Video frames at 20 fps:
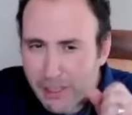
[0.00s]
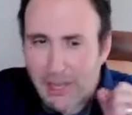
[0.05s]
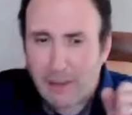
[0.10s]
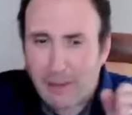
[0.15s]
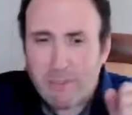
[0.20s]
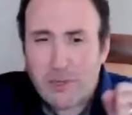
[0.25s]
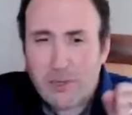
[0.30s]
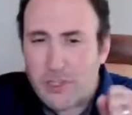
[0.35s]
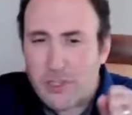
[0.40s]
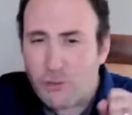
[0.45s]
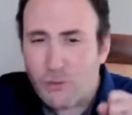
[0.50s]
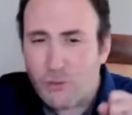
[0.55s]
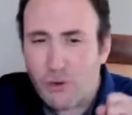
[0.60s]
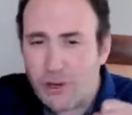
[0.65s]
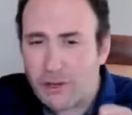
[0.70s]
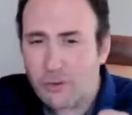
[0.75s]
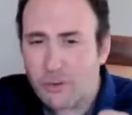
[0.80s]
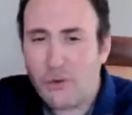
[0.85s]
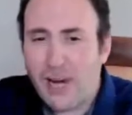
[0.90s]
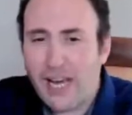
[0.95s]
numbers
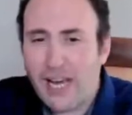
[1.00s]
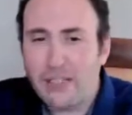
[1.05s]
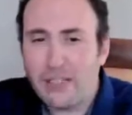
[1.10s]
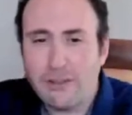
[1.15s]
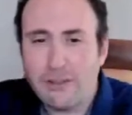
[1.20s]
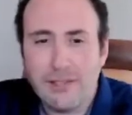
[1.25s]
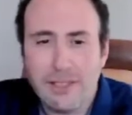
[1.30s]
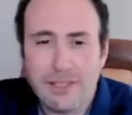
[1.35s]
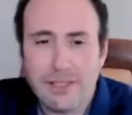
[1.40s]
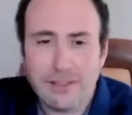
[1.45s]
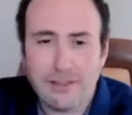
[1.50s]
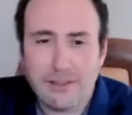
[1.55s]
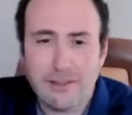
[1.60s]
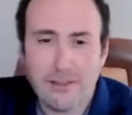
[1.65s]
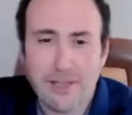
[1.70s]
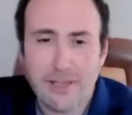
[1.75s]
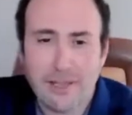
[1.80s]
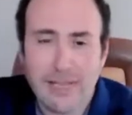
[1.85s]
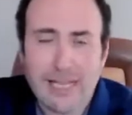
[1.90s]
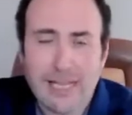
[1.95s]
were right to the to
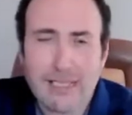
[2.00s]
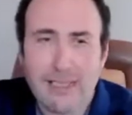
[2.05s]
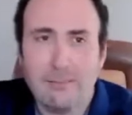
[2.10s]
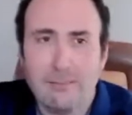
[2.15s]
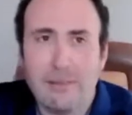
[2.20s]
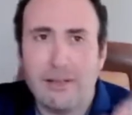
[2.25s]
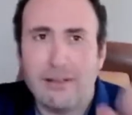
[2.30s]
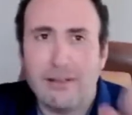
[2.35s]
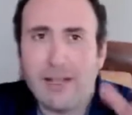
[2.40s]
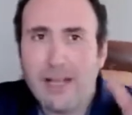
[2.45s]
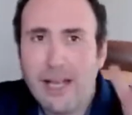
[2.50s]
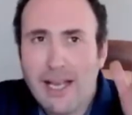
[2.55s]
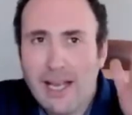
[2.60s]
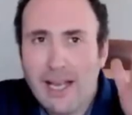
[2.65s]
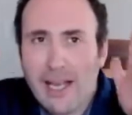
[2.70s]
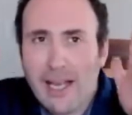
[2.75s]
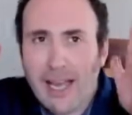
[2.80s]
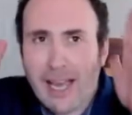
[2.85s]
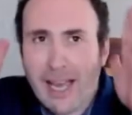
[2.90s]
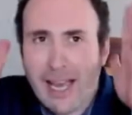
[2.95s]
the decimal,
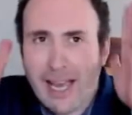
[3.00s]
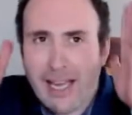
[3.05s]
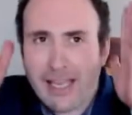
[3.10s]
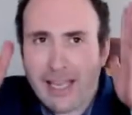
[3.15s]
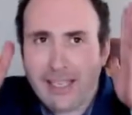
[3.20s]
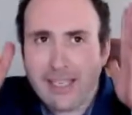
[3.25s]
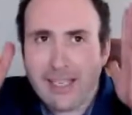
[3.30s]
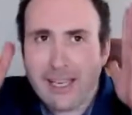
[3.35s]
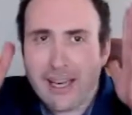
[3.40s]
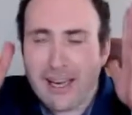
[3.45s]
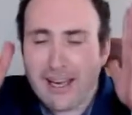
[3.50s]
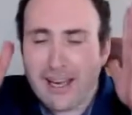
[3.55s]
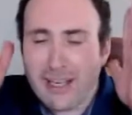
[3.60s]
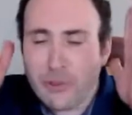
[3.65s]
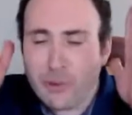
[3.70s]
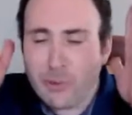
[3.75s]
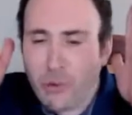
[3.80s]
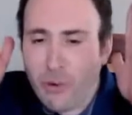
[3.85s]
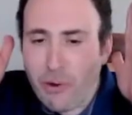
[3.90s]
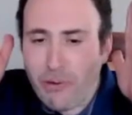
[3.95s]
and it
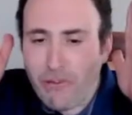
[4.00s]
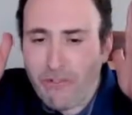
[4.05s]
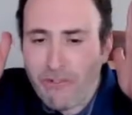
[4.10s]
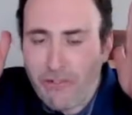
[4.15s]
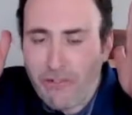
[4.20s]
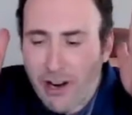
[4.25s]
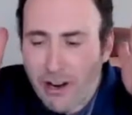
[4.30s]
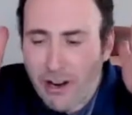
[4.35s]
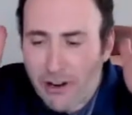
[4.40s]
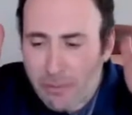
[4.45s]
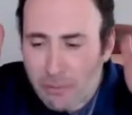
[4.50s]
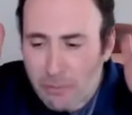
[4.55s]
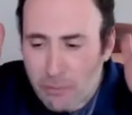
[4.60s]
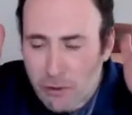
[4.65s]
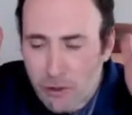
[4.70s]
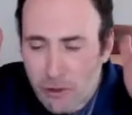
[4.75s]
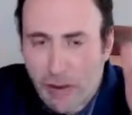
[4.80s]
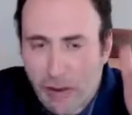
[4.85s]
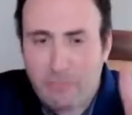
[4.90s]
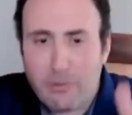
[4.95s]
were very
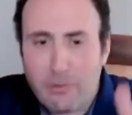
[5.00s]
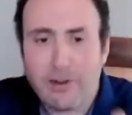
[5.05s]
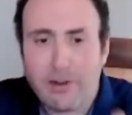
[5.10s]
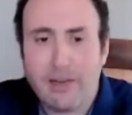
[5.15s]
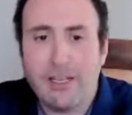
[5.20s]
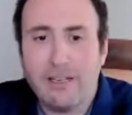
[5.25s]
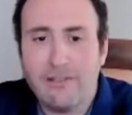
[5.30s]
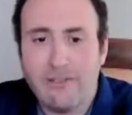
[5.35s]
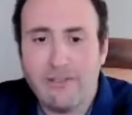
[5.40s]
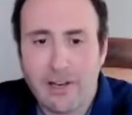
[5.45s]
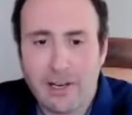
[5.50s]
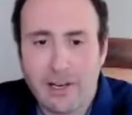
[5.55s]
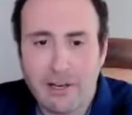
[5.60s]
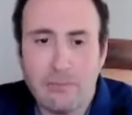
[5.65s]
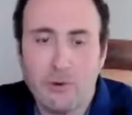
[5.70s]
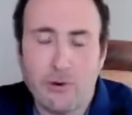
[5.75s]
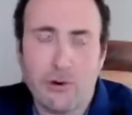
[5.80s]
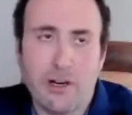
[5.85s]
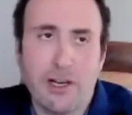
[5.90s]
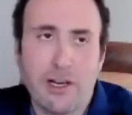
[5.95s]
proper and very
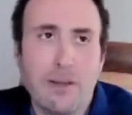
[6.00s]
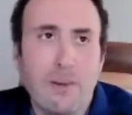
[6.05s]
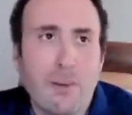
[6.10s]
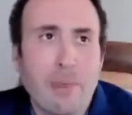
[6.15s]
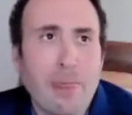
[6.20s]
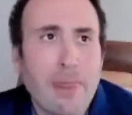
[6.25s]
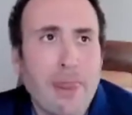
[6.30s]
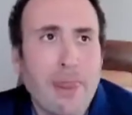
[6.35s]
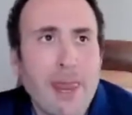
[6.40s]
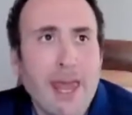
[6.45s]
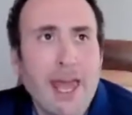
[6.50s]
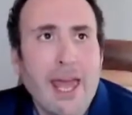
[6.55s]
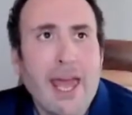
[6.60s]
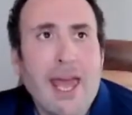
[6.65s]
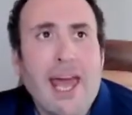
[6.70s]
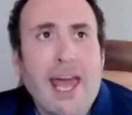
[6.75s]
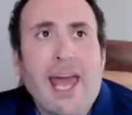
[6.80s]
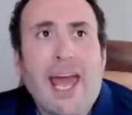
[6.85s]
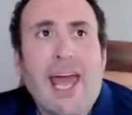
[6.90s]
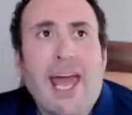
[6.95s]
boring.
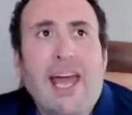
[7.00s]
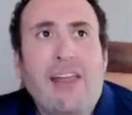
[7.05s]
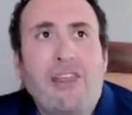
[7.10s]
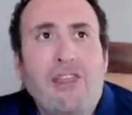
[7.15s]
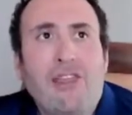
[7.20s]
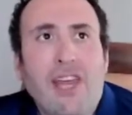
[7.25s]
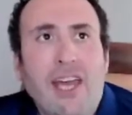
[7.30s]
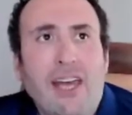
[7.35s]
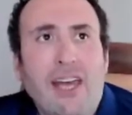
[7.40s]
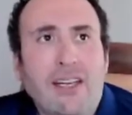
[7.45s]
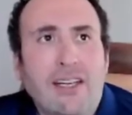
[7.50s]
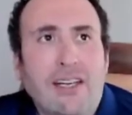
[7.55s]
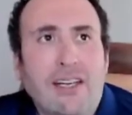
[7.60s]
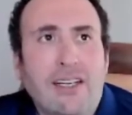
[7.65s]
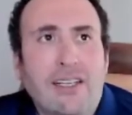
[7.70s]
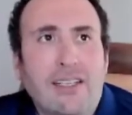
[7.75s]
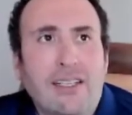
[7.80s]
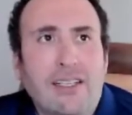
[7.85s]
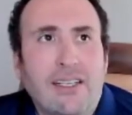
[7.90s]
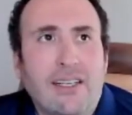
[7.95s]
And then
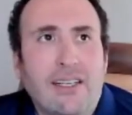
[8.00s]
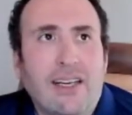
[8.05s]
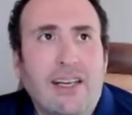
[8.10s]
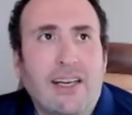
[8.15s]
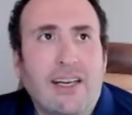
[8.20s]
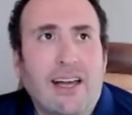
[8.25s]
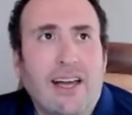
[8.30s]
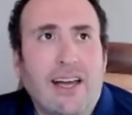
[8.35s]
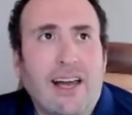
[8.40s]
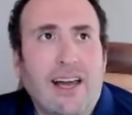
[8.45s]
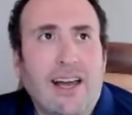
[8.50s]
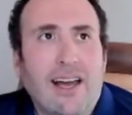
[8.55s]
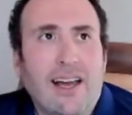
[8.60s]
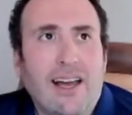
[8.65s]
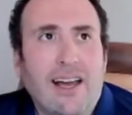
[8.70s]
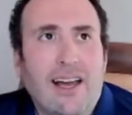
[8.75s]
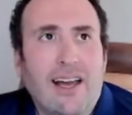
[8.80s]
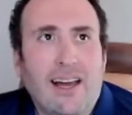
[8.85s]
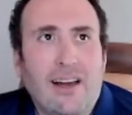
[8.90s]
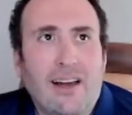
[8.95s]

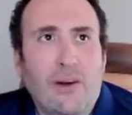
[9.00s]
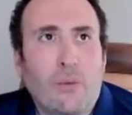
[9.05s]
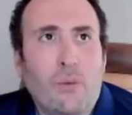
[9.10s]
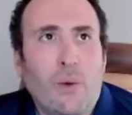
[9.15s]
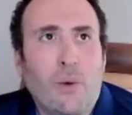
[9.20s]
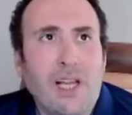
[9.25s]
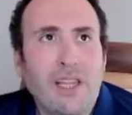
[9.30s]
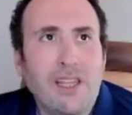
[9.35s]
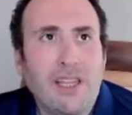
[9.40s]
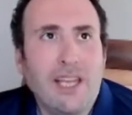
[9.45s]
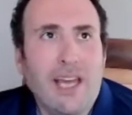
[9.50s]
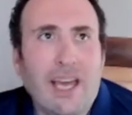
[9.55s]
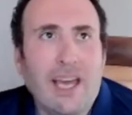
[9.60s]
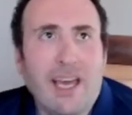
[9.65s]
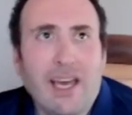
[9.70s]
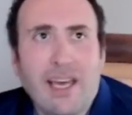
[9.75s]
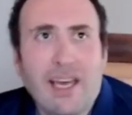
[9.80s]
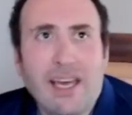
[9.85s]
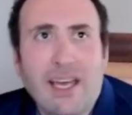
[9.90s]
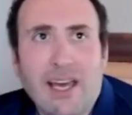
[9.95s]
one
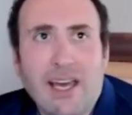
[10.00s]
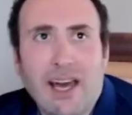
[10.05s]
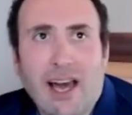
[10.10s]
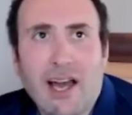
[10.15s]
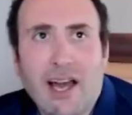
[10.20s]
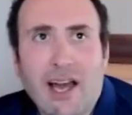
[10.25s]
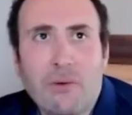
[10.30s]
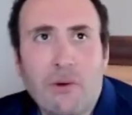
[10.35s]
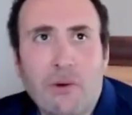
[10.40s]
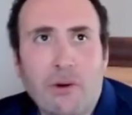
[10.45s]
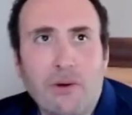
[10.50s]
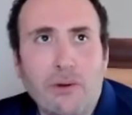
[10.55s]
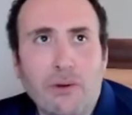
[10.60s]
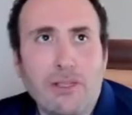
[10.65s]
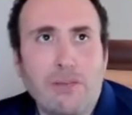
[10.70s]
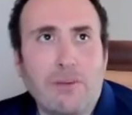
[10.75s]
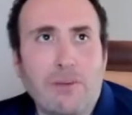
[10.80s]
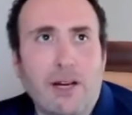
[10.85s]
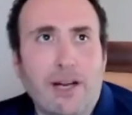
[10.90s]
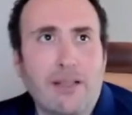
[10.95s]
day, I wrote
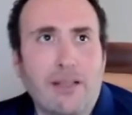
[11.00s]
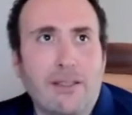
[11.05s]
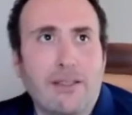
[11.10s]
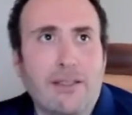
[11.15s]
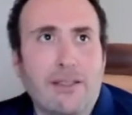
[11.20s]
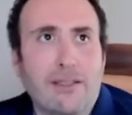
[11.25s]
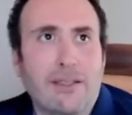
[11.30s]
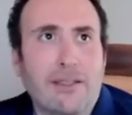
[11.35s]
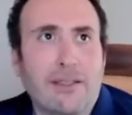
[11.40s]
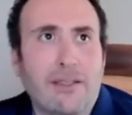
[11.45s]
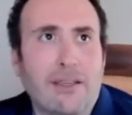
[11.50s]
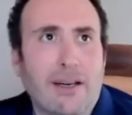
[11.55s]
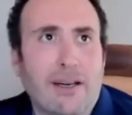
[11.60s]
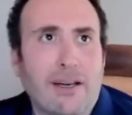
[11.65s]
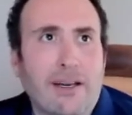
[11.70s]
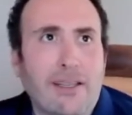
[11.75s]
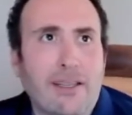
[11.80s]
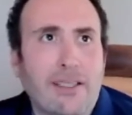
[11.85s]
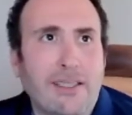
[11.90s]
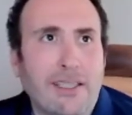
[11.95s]
about
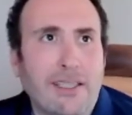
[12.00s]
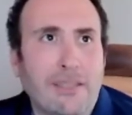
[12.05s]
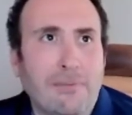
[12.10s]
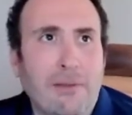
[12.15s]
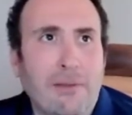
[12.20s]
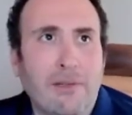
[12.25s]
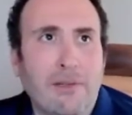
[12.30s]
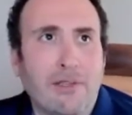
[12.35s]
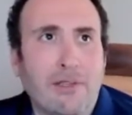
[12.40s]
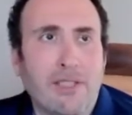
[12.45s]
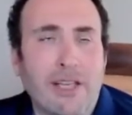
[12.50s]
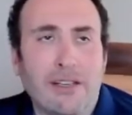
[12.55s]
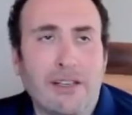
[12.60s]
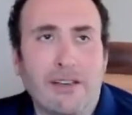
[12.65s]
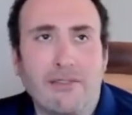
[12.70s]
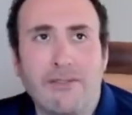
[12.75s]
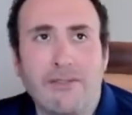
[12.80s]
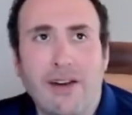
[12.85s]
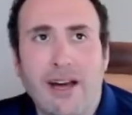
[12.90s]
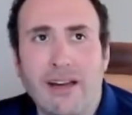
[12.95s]
uh, this is maybe
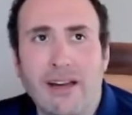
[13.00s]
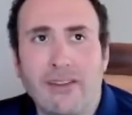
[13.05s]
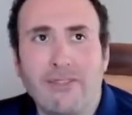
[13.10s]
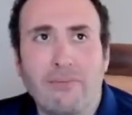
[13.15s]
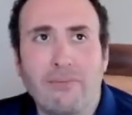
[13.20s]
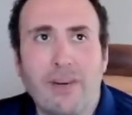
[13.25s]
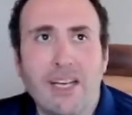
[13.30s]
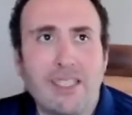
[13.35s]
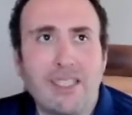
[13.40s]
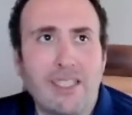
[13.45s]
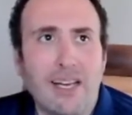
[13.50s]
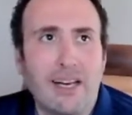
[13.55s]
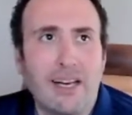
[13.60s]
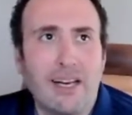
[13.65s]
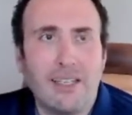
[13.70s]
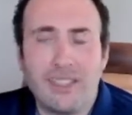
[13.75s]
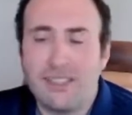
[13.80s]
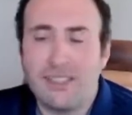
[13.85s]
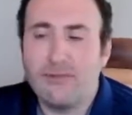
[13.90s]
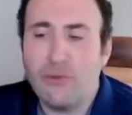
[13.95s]
2005. My
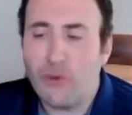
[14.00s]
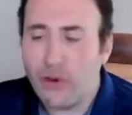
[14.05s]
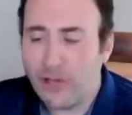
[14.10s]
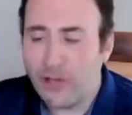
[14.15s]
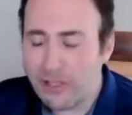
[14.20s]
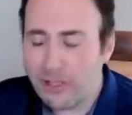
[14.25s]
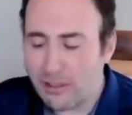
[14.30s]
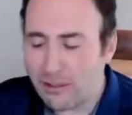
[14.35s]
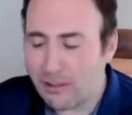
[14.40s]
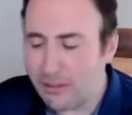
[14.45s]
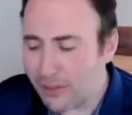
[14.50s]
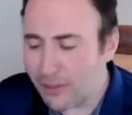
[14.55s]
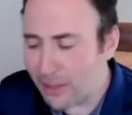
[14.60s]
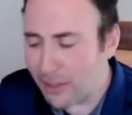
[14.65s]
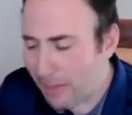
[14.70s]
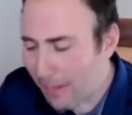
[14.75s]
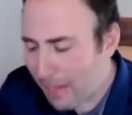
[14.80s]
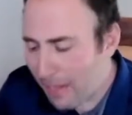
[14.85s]
son is four years old.